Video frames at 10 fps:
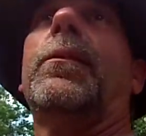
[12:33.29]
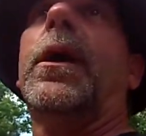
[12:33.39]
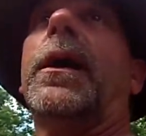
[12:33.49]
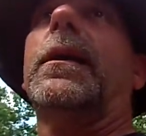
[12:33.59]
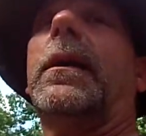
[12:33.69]
of
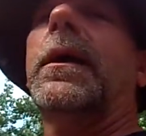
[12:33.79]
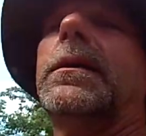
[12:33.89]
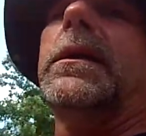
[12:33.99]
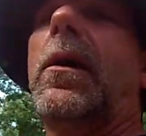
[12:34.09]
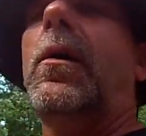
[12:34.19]
playing the
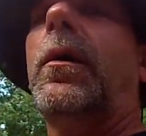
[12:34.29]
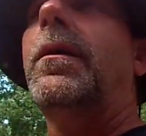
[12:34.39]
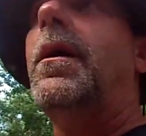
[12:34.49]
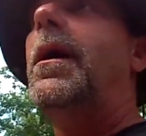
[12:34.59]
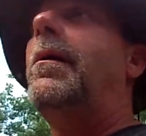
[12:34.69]
lazy card.
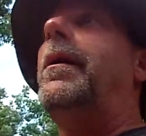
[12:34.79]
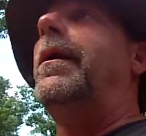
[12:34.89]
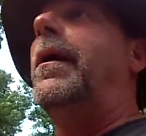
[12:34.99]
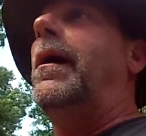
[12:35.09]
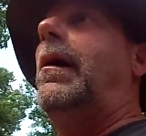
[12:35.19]

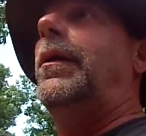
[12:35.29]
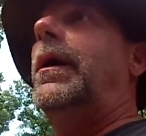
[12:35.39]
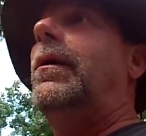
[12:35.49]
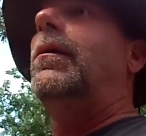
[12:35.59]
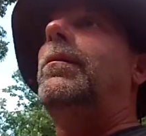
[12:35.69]

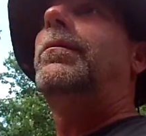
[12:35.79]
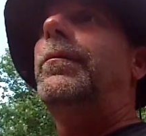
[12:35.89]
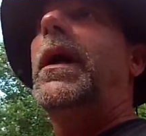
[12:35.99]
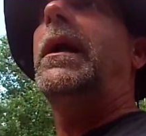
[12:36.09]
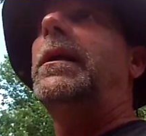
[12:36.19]
Although
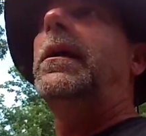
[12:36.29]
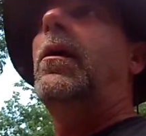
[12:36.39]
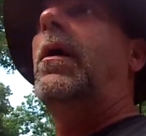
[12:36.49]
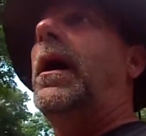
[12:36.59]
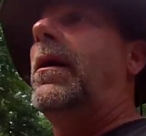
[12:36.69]
I did
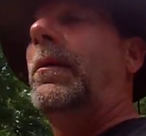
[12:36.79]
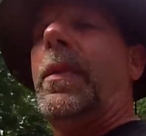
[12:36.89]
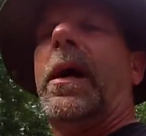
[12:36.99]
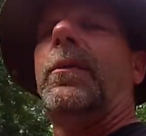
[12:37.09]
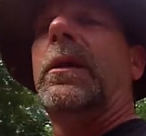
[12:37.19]
go out and
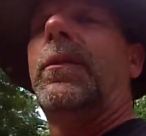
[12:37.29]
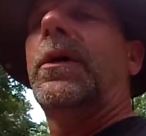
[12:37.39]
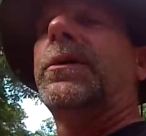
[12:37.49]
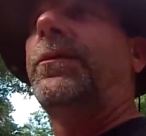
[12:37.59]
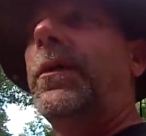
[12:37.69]
buy me a
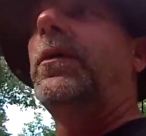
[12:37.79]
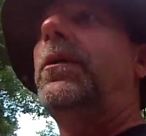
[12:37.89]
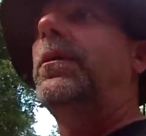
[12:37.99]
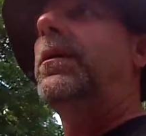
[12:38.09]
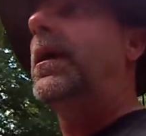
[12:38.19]
bunch of
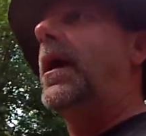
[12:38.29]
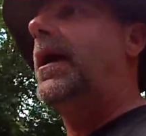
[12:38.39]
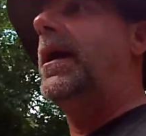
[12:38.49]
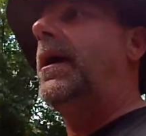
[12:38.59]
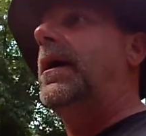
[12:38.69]
food
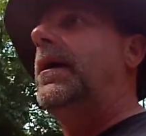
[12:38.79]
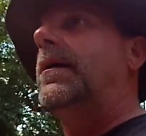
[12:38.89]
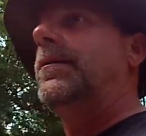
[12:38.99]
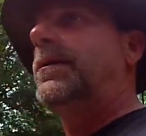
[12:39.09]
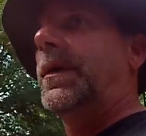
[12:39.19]

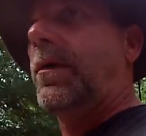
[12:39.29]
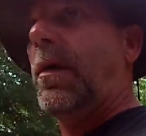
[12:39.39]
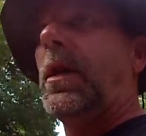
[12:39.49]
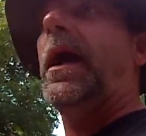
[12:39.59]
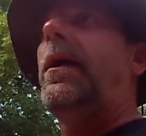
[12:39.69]
and to
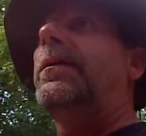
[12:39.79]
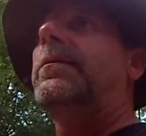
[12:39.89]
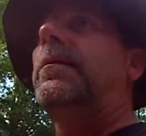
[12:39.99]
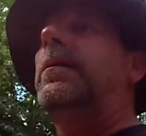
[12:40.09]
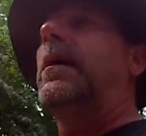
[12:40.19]
grill out
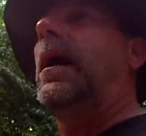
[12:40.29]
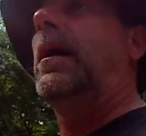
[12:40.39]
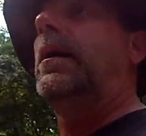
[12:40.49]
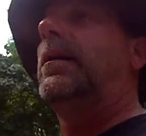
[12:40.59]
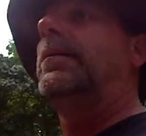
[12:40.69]

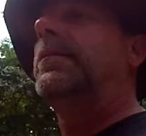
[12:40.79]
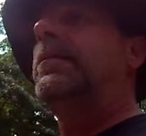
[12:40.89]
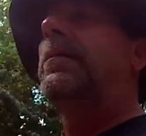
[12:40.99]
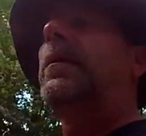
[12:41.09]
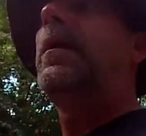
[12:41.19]

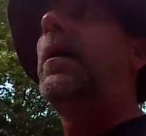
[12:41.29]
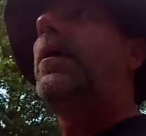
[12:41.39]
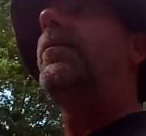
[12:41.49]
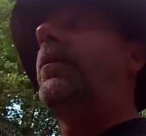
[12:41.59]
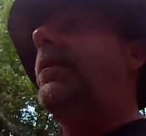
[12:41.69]
for